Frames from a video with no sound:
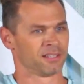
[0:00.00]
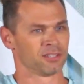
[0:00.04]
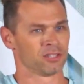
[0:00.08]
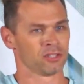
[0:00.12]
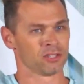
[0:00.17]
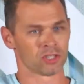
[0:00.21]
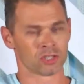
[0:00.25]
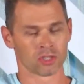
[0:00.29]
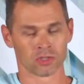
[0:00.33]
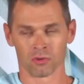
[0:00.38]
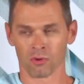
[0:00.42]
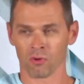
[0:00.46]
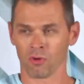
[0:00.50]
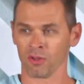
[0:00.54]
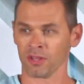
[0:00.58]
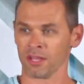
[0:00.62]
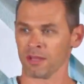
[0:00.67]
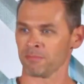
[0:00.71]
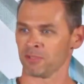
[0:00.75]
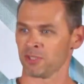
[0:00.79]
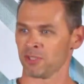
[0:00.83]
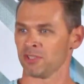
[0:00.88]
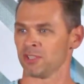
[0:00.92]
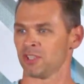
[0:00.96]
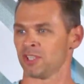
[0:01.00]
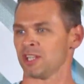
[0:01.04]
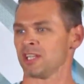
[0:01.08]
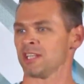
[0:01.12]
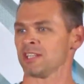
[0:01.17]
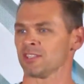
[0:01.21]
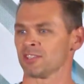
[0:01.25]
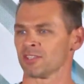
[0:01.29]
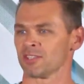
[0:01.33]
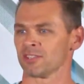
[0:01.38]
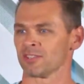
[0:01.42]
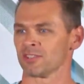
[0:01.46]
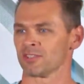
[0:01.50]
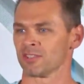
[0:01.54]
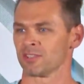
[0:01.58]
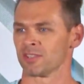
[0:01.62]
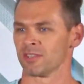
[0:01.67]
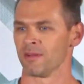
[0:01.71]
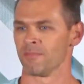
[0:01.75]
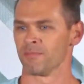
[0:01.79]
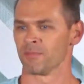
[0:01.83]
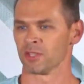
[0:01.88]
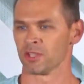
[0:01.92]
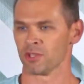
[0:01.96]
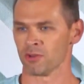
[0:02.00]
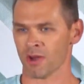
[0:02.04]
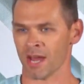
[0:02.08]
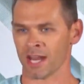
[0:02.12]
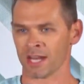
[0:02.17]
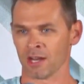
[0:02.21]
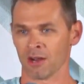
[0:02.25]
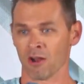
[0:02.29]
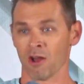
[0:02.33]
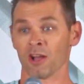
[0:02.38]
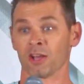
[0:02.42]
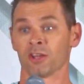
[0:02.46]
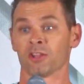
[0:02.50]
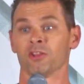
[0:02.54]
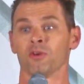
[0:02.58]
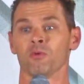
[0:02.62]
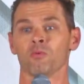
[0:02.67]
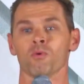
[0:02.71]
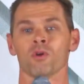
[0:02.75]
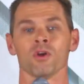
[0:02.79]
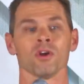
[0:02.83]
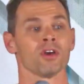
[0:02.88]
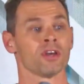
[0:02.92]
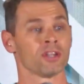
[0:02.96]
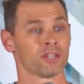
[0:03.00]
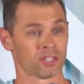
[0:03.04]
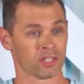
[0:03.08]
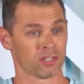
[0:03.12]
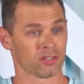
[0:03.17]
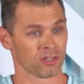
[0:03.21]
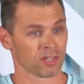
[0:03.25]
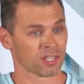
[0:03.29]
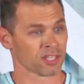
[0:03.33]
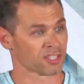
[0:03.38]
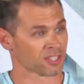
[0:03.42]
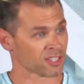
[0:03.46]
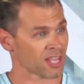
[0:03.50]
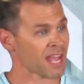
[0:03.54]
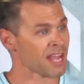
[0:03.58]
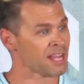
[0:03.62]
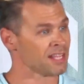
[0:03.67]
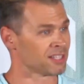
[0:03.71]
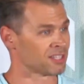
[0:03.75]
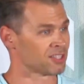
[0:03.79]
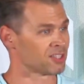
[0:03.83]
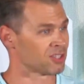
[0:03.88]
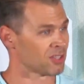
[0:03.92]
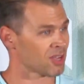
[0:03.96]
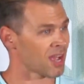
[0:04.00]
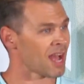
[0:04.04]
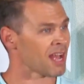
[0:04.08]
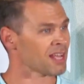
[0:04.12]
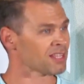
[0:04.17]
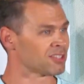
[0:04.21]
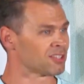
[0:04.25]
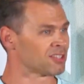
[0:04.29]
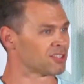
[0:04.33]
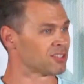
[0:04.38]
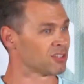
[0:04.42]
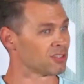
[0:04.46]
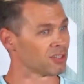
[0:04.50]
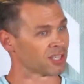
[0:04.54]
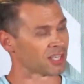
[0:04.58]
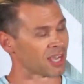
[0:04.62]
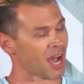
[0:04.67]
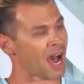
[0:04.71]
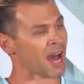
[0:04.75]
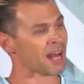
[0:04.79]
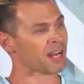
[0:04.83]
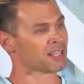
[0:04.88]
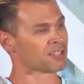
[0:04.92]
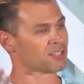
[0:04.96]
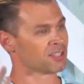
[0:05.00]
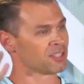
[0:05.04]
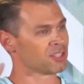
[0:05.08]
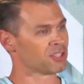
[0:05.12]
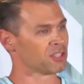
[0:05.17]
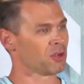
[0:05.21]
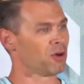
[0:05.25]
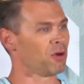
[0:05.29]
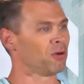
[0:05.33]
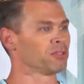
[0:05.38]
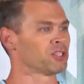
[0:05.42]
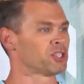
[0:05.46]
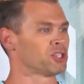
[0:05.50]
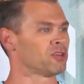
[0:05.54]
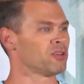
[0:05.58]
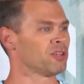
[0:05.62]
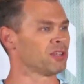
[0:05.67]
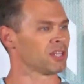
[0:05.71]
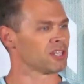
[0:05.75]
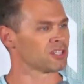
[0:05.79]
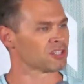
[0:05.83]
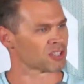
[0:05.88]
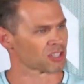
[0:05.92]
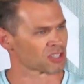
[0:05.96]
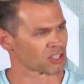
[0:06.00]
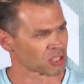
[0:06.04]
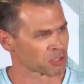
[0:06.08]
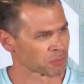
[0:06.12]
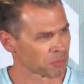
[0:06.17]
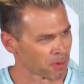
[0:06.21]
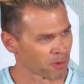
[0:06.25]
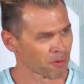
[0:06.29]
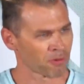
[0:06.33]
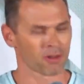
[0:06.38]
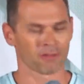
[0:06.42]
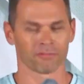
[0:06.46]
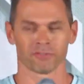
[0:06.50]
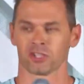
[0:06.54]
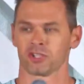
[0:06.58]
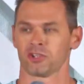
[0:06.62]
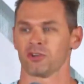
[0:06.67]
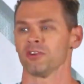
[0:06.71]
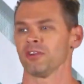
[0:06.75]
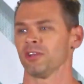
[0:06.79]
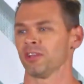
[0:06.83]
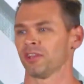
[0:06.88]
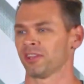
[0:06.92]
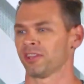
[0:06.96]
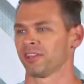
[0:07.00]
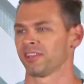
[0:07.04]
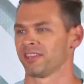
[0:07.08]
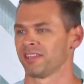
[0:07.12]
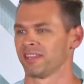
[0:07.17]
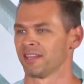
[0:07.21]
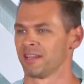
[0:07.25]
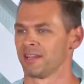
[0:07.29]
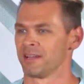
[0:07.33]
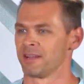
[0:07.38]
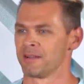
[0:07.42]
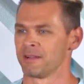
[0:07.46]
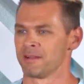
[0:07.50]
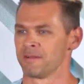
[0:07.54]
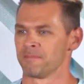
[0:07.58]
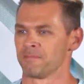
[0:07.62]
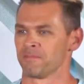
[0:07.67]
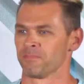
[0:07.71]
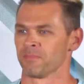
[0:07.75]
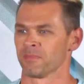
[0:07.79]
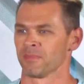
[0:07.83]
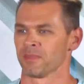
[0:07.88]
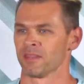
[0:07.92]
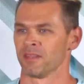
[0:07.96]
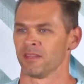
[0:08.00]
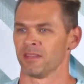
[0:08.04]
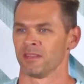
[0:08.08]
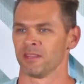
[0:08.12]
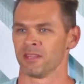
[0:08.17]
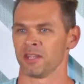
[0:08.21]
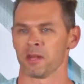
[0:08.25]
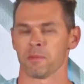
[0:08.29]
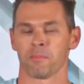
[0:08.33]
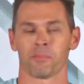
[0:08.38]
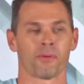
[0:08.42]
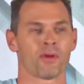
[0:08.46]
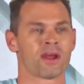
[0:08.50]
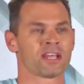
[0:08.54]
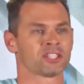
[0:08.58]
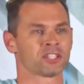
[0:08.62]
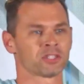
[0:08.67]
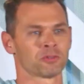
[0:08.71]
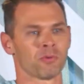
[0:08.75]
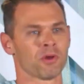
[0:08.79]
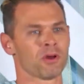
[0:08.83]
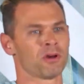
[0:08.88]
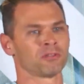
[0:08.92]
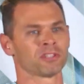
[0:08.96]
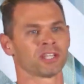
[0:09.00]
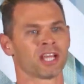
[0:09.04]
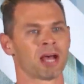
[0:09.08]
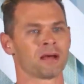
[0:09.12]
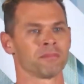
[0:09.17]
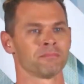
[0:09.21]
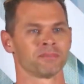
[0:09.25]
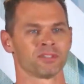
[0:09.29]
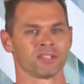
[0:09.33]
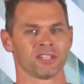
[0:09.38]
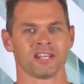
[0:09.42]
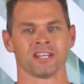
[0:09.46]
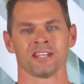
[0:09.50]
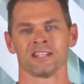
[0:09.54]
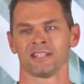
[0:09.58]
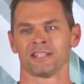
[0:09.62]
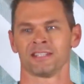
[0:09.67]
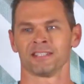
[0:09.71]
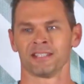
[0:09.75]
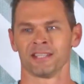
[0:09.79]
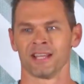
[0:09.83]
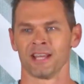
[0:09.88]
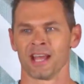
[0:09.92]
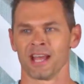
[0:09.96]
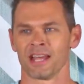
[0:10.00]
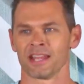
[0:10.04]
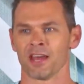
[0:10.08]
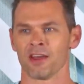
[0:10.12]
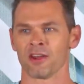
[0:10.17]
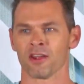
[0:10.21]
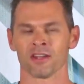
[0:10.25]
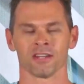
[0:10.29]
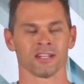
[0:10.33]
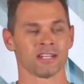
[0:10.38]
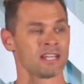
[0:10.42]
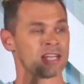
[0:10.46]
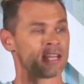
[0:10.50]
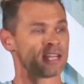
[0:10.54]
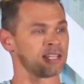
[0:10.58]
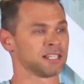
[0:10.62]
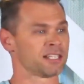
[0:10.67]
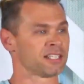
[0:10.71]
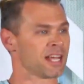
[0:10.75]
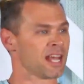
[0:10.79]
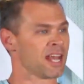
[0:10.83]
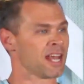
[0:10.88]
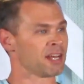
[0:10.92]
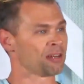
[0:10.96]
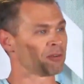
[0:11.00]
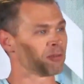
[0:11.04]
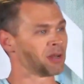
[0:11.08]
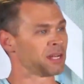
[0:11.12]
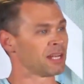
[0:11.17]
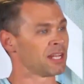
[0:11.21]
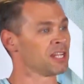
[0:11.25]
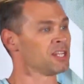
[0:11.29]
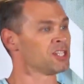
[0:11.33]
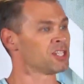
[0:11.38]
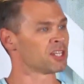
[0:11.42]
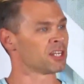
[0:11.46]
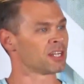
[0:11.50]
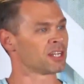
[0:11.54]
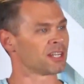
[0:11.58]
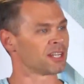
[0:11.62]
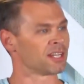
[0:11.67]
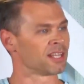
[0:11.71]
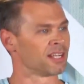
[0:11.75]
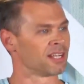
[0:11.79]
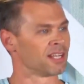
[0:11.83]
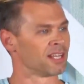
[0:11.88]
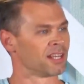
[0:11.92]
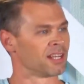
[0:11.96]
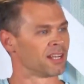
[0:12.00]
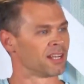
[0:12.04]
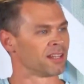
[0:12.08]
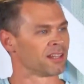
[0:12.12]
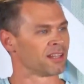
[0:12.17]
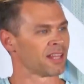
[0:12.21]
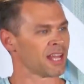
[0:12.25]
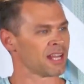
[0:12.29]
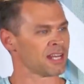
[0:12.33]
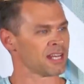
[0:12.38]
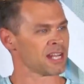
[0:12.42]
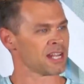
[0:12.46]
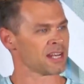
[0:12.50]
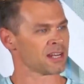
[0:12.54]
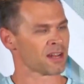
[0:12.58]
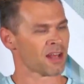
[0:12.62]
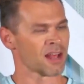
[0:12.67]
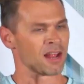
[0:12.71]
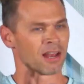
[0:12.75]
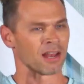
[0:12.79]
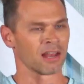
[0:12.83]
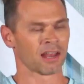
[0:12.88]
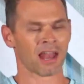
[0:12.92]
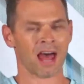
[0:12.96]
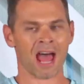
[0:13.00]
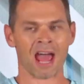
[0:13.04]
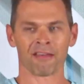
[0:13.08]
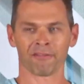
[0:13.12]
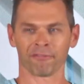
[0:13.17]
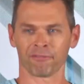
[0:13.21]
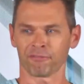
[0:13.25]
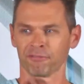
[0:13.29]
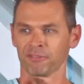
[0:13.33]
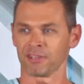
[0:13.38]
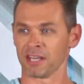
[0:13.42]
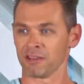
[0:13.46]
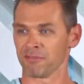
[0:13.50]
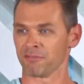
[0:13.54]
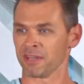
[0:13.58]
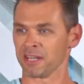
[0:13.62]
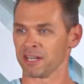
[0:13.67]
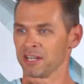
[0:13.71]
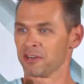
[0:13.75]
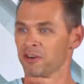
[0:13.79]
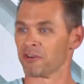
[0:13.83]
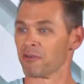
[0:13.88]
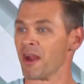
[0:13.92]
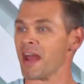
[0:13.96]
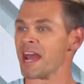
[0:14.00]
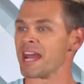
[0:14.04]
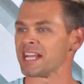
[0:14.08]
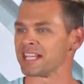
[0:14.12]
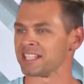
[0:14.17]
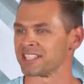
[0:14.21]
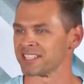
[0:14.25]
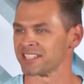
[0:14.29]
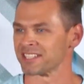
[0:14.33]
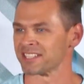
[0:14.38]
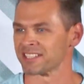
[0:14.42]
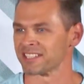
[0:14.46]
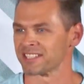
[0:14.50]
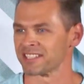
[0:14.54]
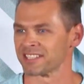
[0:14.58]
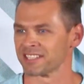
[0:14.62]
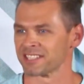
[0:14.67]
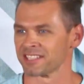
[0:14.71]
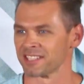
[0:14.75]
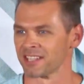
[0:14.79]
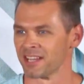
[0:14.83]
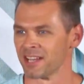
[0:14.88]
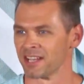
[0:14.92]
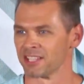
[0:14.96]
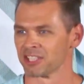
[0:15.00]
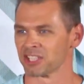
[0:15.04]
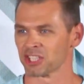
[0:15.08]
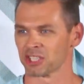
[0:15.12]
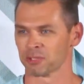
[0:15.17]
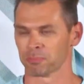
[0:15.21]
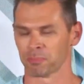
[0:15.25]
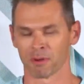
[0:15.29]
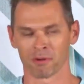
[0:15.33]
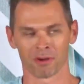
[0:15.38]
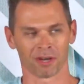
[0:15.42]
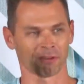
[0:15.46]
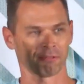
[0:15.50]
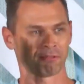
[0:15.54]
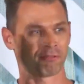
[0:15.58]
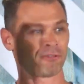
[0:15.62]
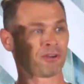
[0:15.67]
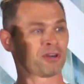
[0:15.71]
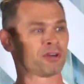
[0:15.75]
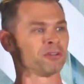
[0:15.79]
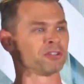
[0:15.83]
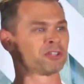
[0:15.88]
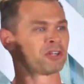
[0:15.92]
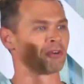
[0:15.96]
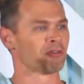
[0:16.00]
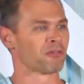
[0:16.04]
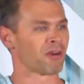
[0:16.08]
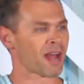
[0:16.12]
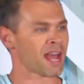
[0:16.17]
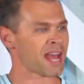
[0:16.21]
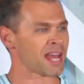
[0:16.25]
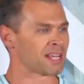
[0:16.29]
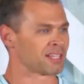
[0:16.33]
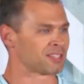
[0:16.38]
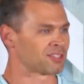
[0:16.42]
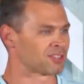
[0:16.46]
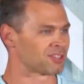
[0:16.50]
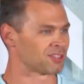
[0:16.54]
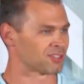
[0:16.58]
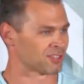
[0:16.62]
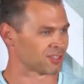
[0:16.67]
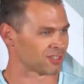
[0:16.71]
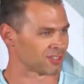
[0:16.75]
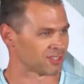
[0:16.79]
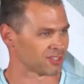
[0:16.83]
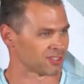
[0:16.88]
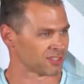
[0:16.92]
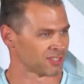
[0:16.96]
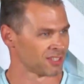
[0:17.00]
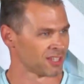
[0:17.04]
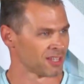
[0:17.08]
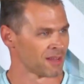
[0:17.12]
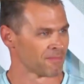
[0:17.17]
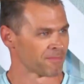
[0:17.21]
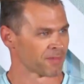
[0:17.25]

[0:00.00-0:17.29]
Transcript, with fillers: to draw them to Jesus, to unlock the word to the saints, to us, to guide us into all truth. He's the Spirit of truth. The depressed world comes in. They don't need dead religion, they need life giving grace, spirit filled grace,